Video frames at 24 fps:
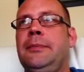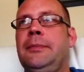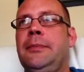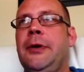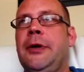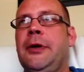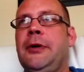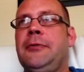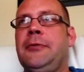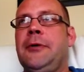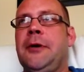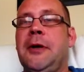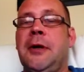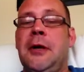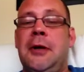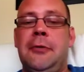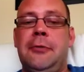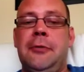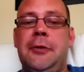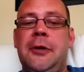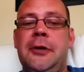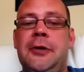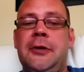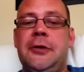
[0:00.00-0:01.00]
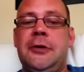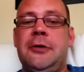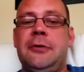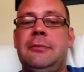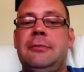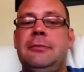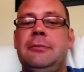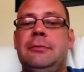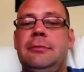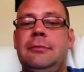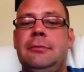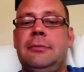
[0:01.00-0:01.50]
And if I get rich,
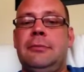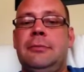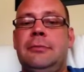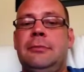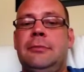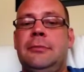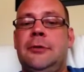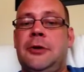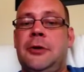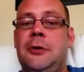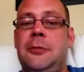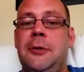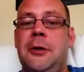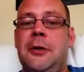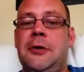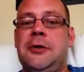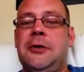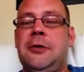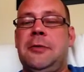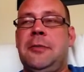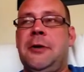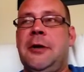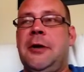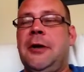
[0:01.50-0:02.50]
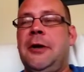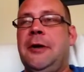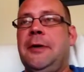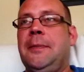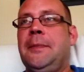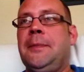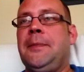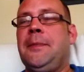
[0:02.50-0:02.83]
so much the better.